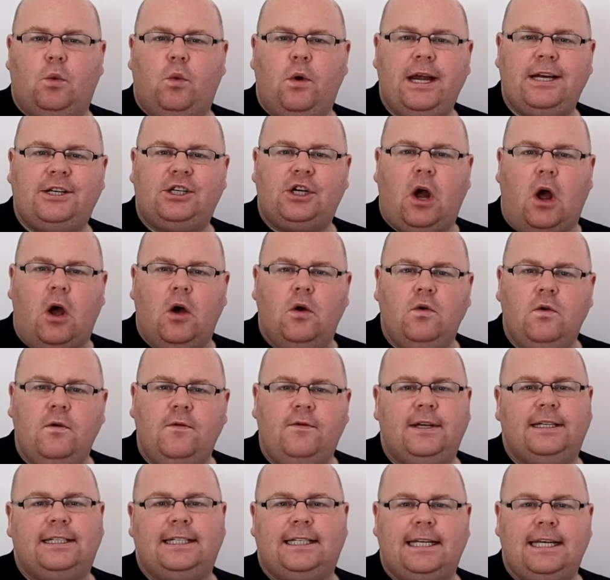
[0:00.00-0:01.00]
which
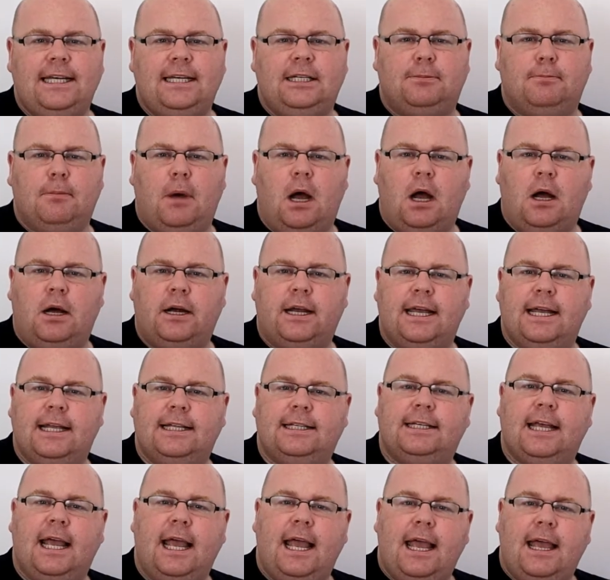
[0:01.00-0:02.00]
overseas
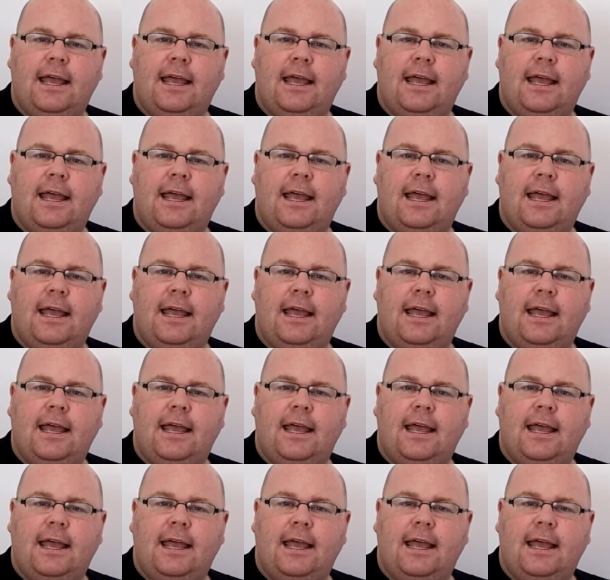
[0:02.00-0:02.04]
markets